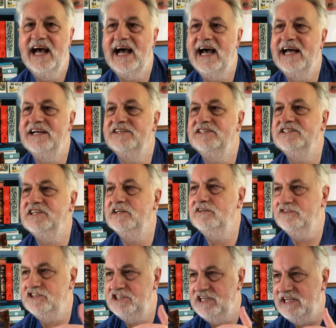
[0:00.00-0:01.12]
And
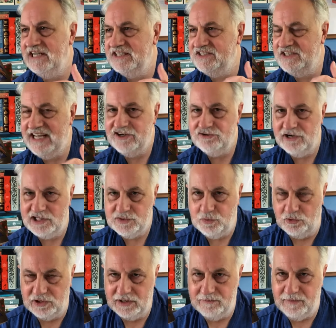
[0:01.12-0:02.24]
she is then
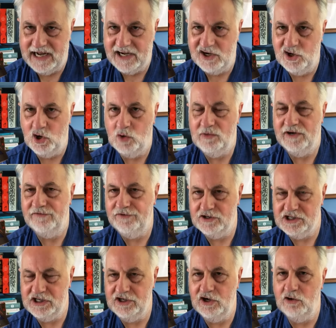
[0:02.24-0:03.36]
transported back home and
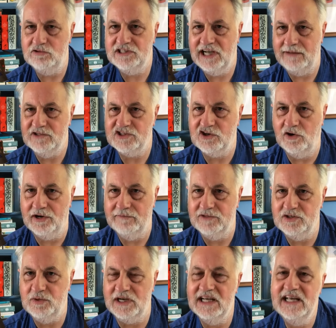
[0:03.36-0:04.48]
virtually no time has gone in
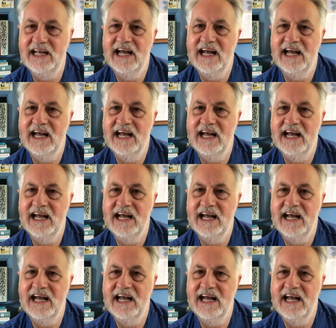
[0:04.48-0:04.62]
between.